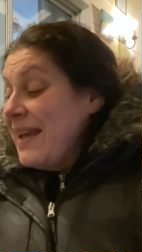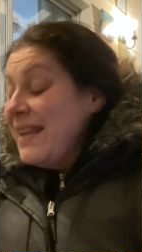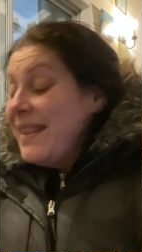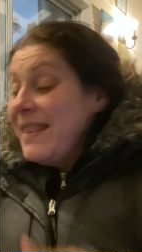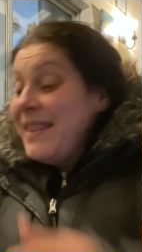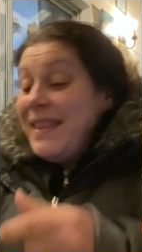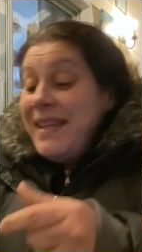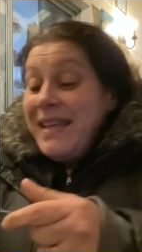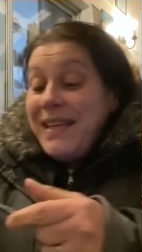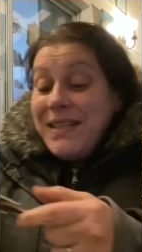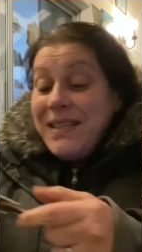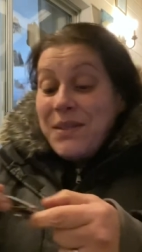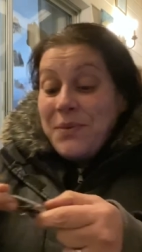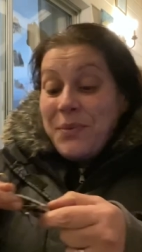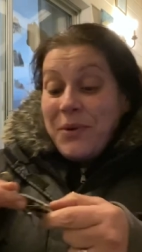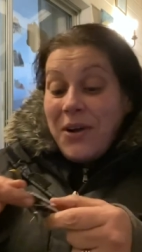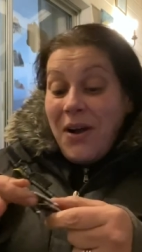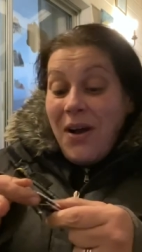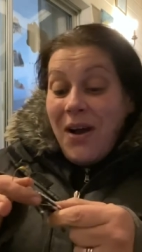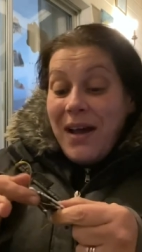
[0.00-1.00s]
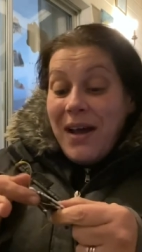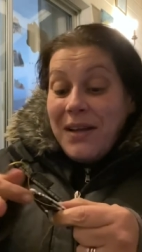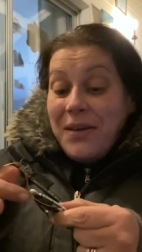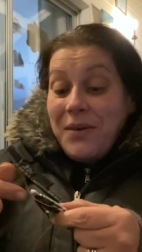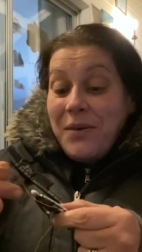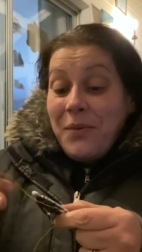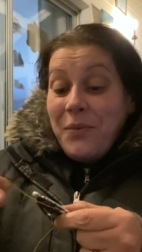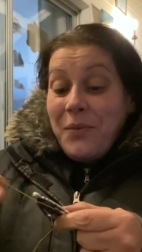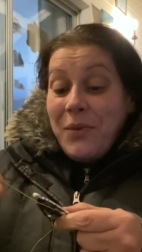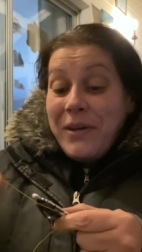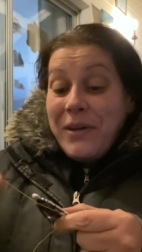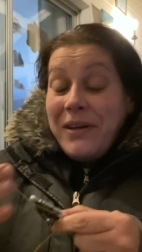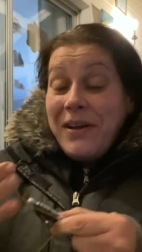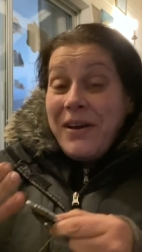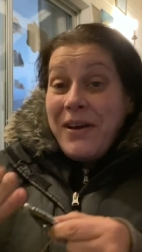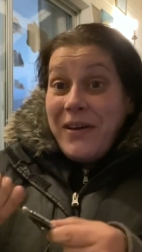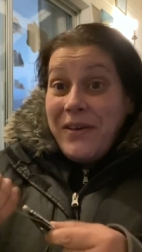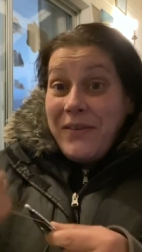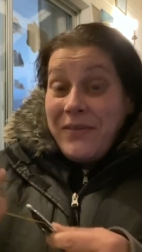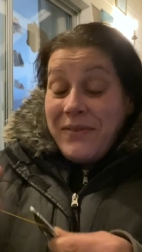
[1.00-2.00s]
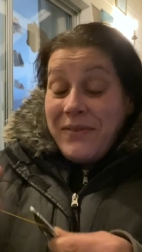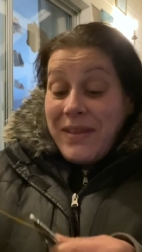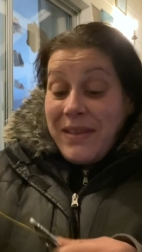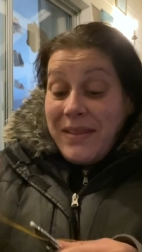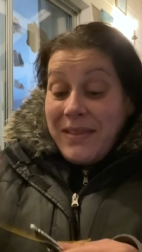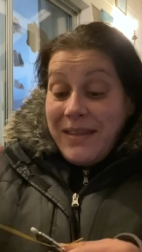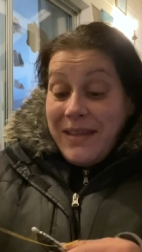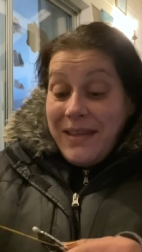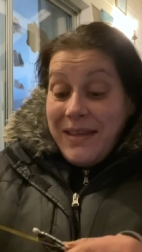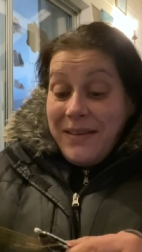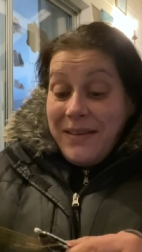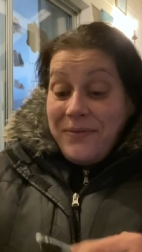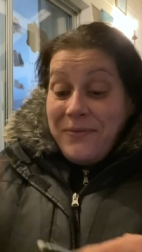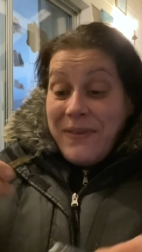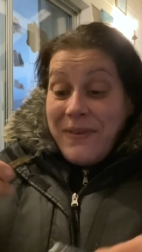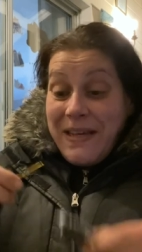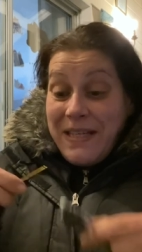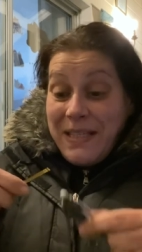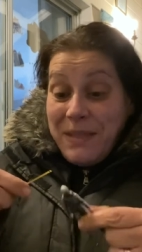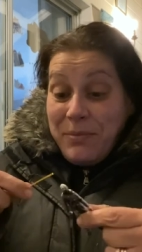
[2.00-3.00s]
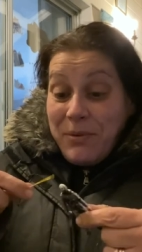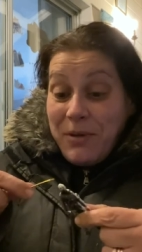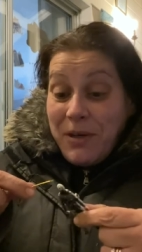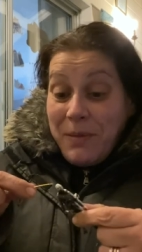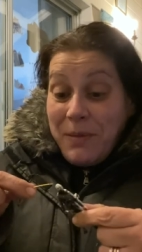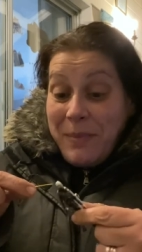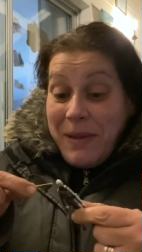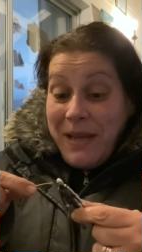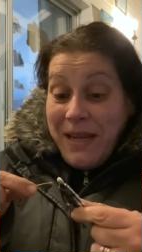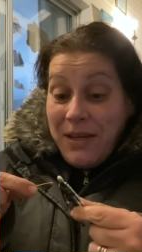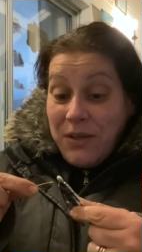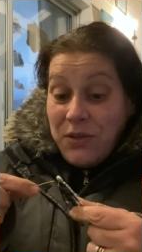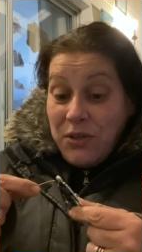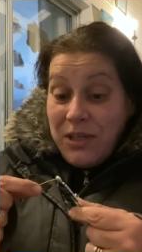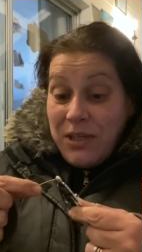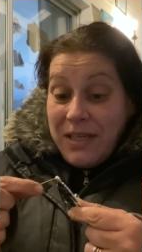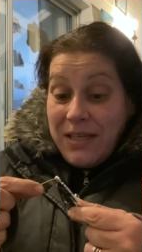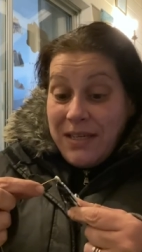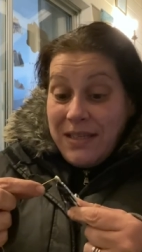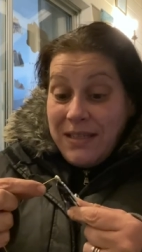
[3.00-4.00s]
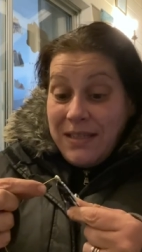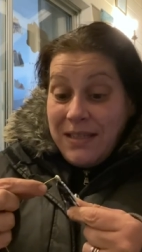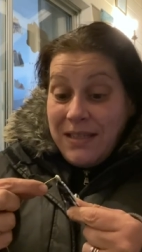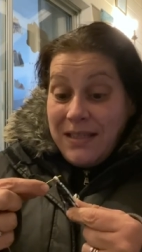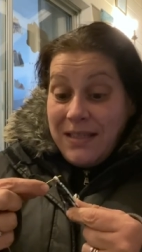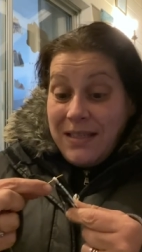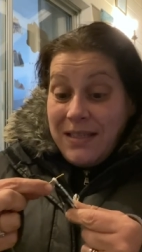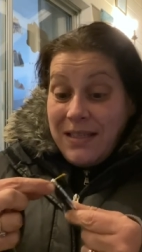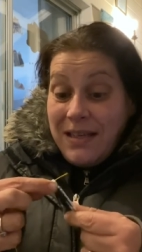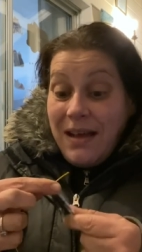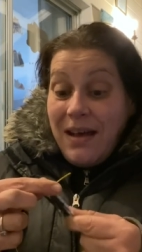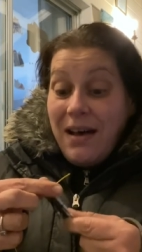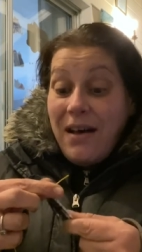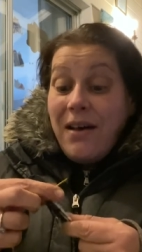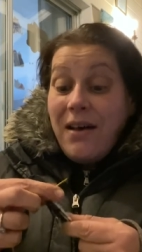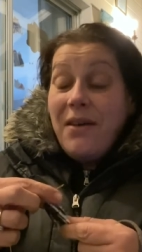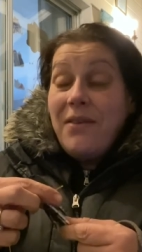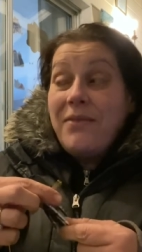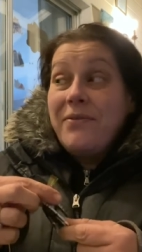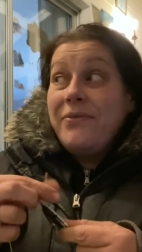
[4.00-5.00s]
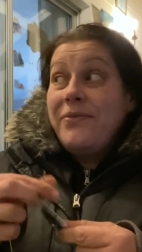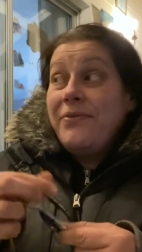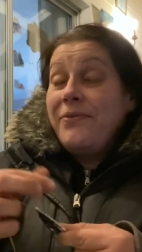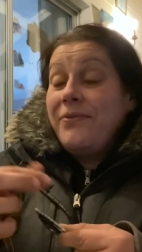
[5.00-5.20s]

these were on one of the Facebook pages of